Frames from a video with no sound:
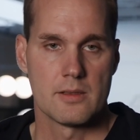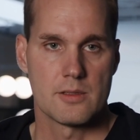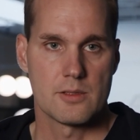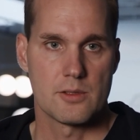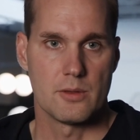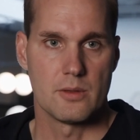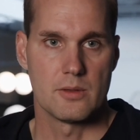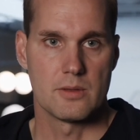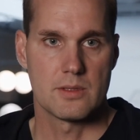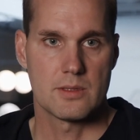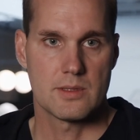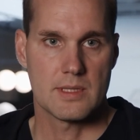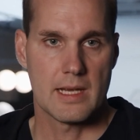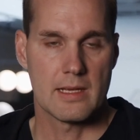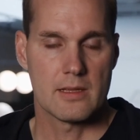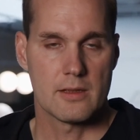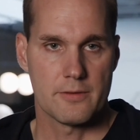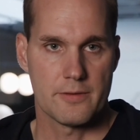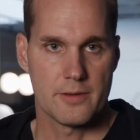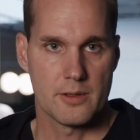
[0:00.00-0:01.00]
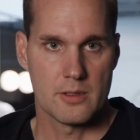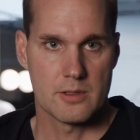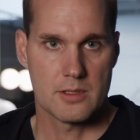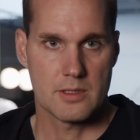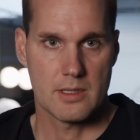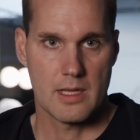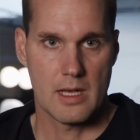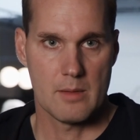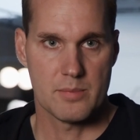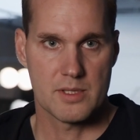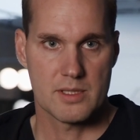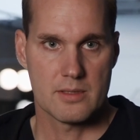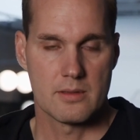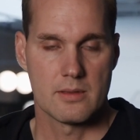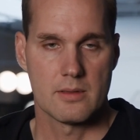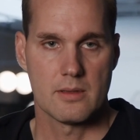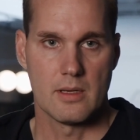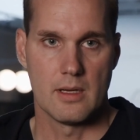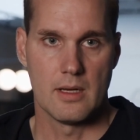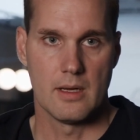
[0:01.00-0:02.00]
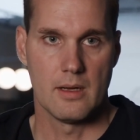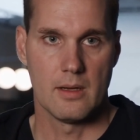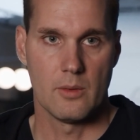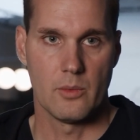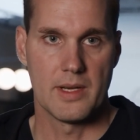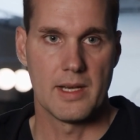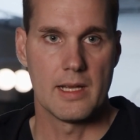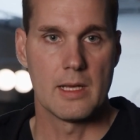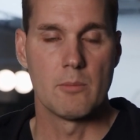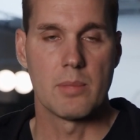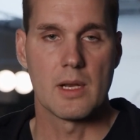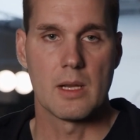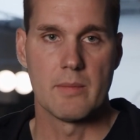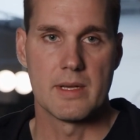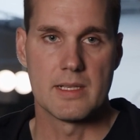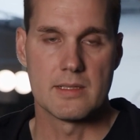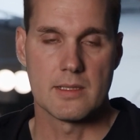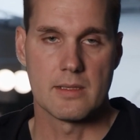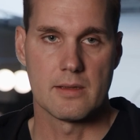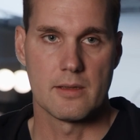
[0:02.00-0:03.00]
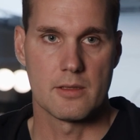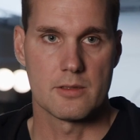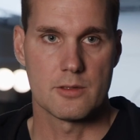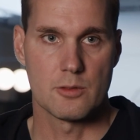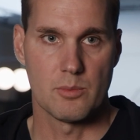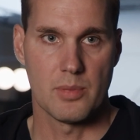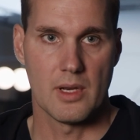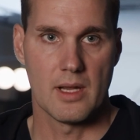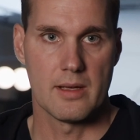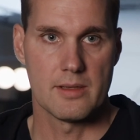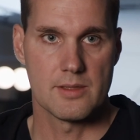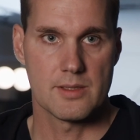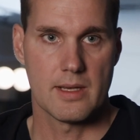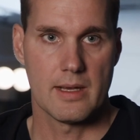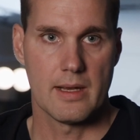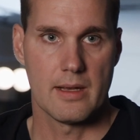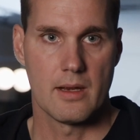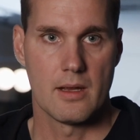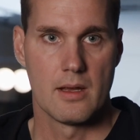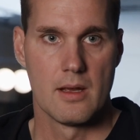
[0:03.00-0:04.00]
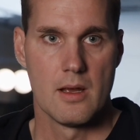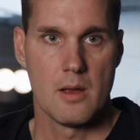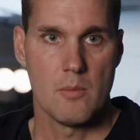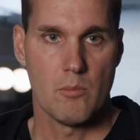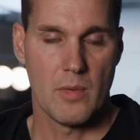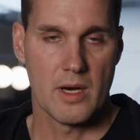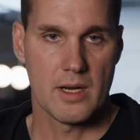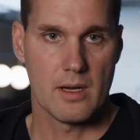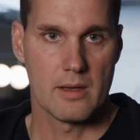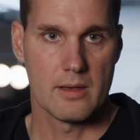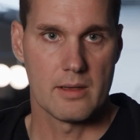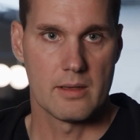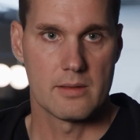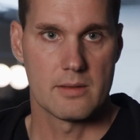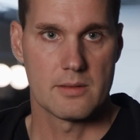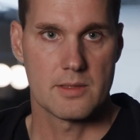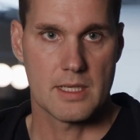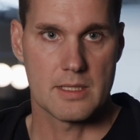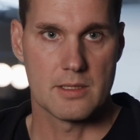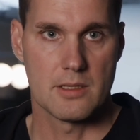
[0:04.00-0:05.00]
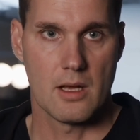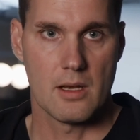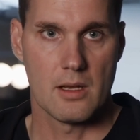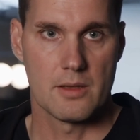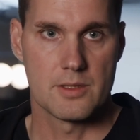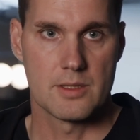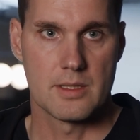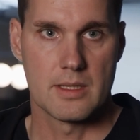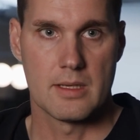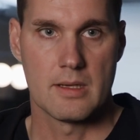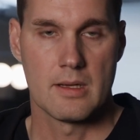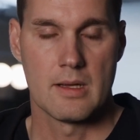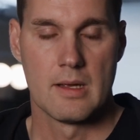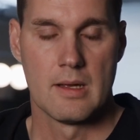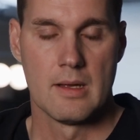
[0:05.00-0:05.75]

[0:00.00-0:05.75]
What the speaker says: to take the first steps when implementing the supply chain modeling technology